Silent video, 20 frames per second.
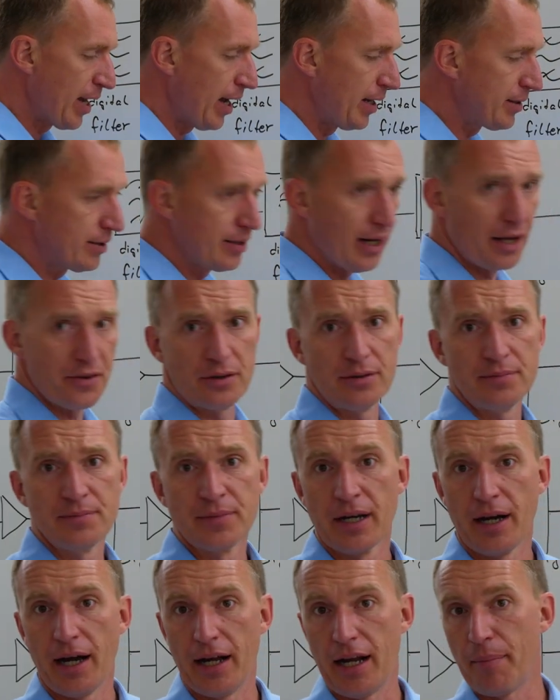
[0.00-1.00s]
and another,
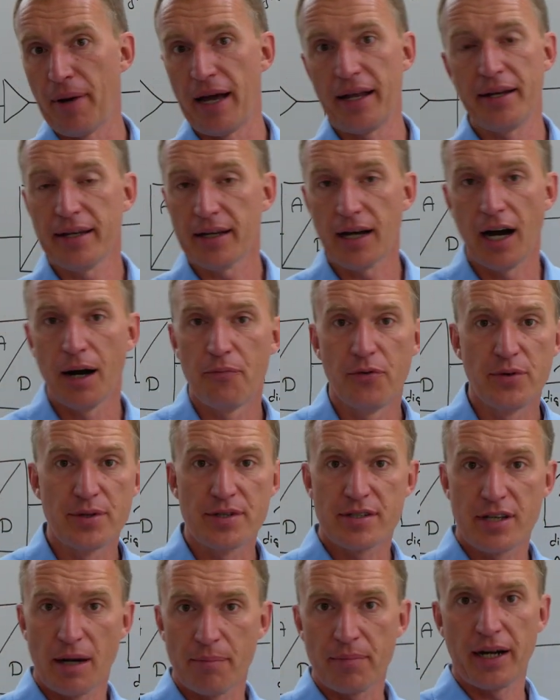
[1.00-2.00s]
and I'm ending up with
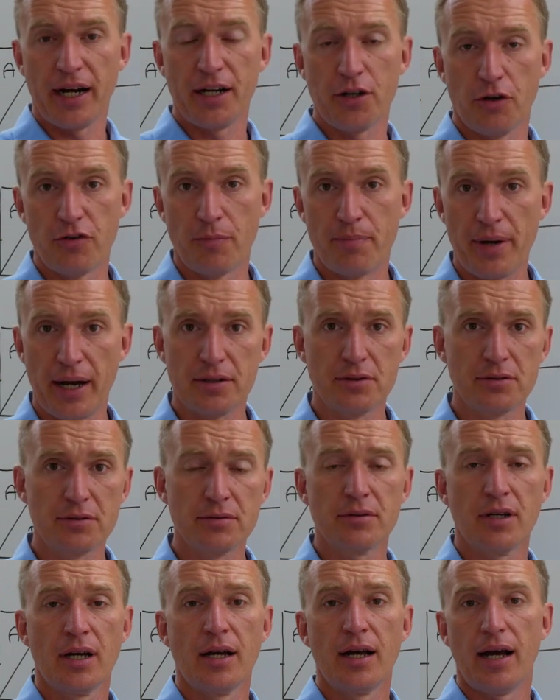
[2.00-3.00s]
some kind of a
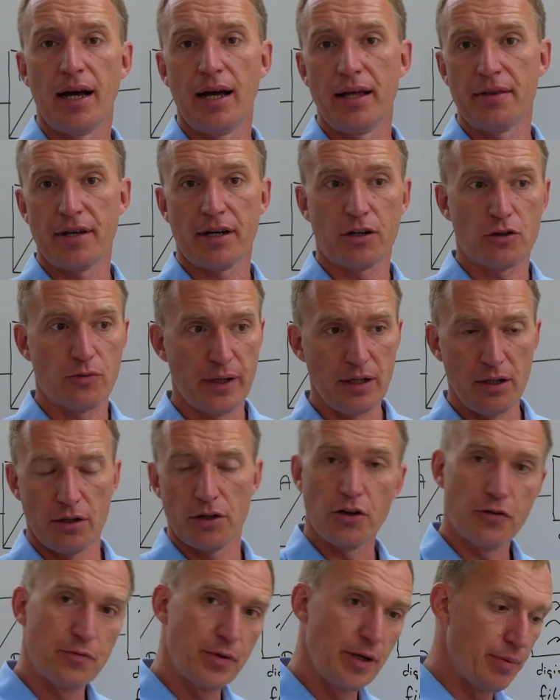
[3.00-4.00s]
pattern. And there are quite a
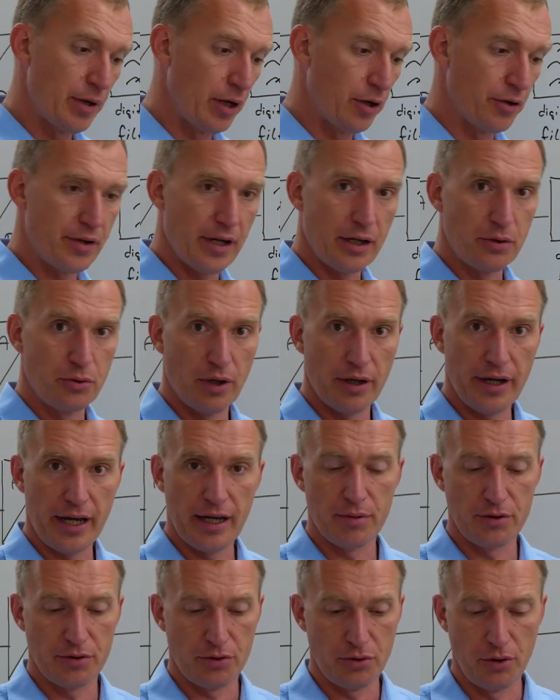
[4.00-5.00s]
lot of people out there who are
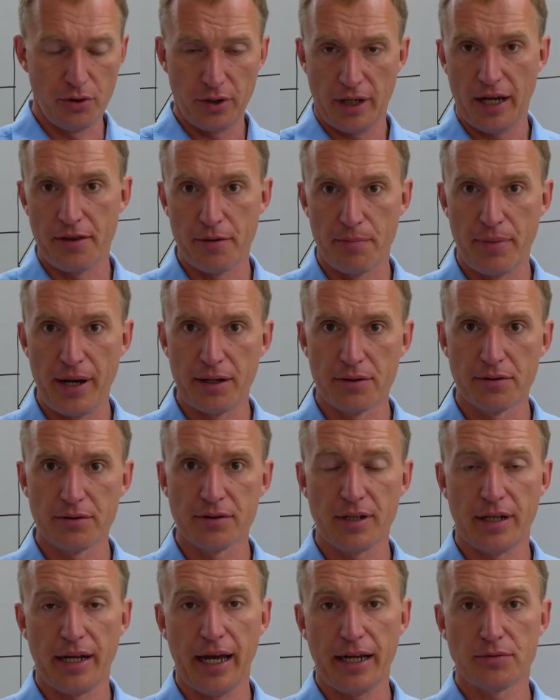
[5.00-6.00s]
able to look at the
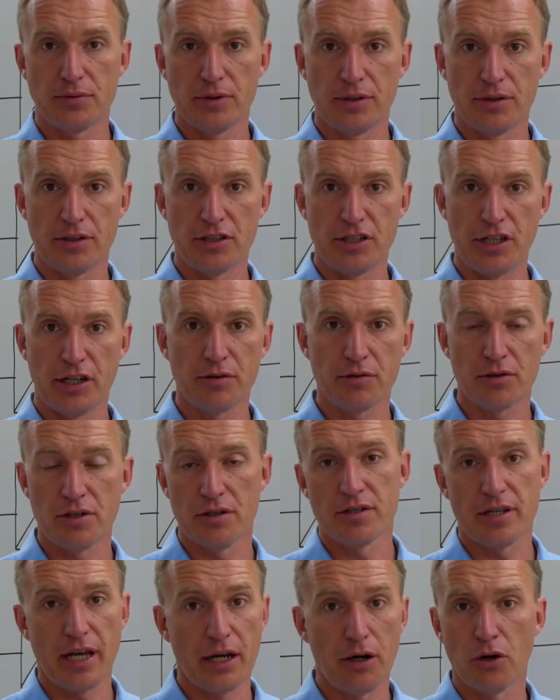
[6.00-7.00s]
patterns and actually distinguish
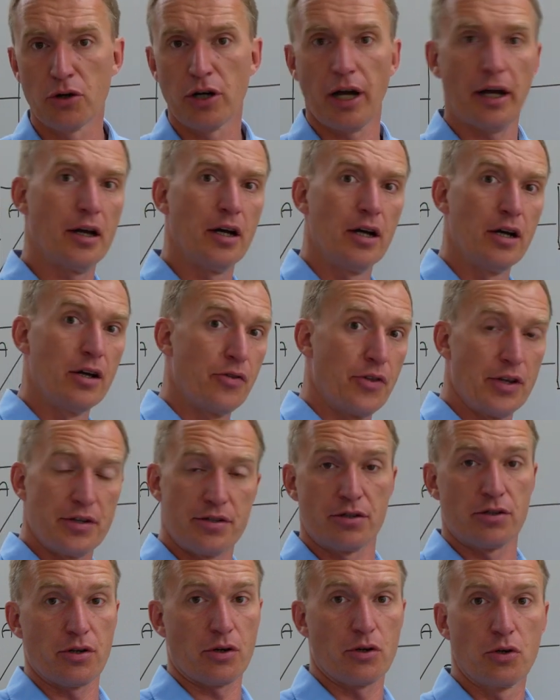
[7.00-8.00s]
and say, okay,
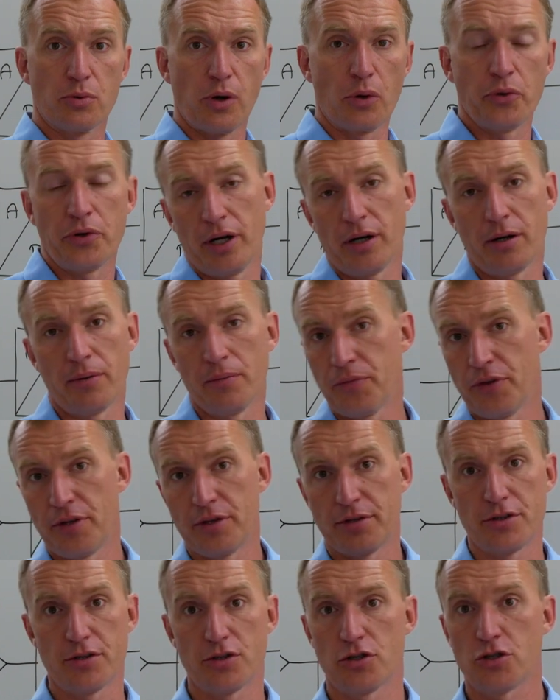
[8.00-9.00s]
this is a corona,
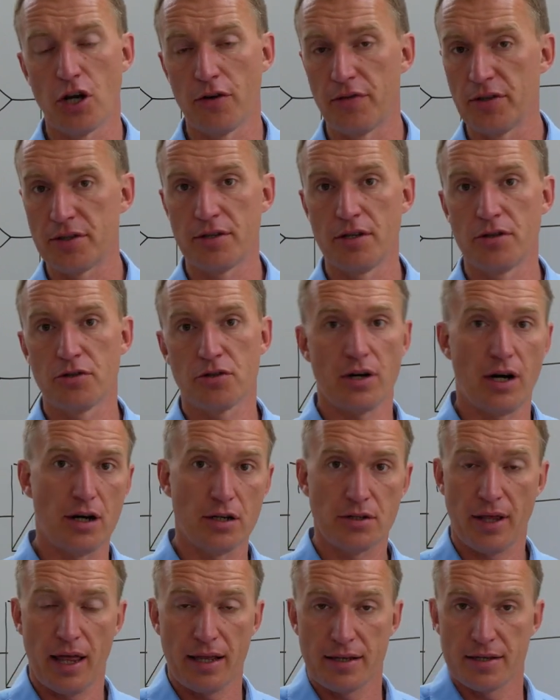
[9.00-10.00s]
this is a service
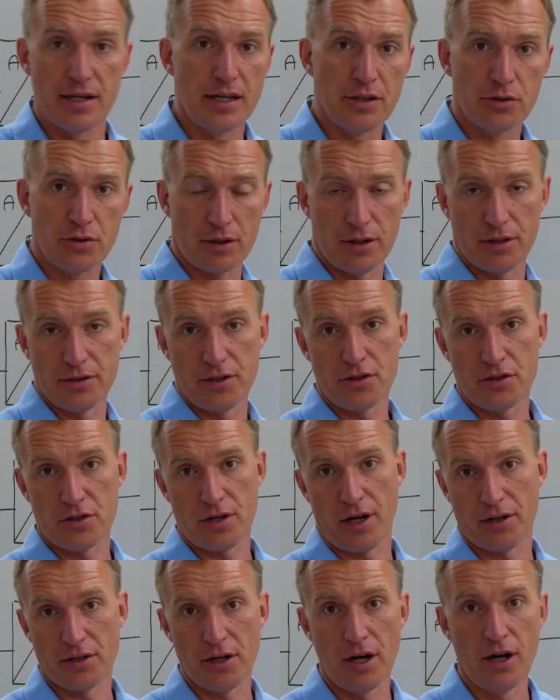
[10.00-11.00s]
discharge, that's an internal
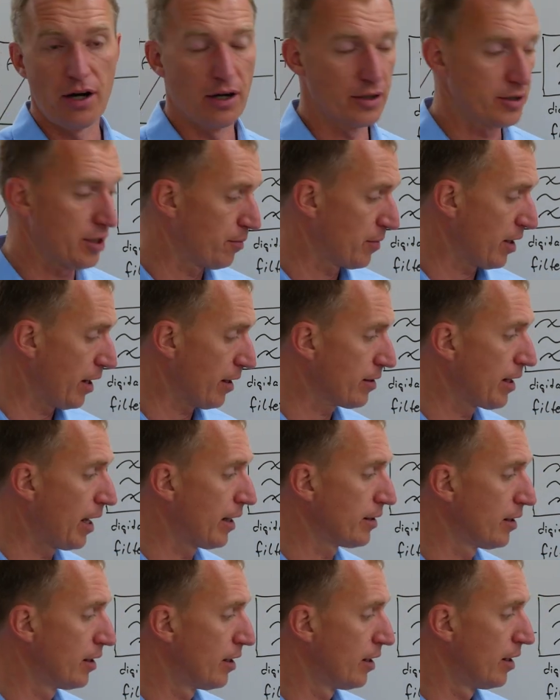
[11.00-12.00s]
discharge, or something like
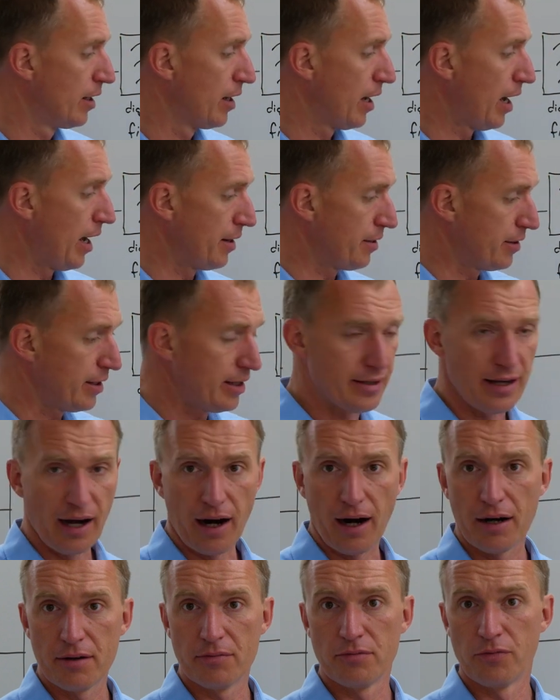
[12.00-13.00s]
that. And these
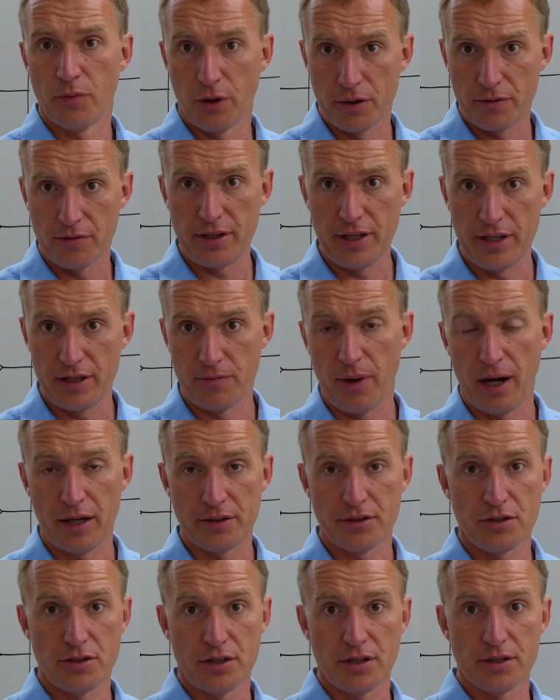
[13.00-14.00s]
are one of the
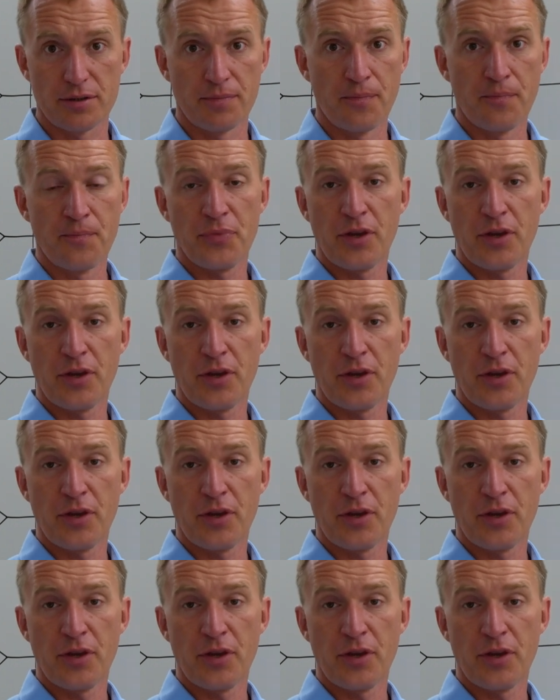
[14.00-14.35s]
advantages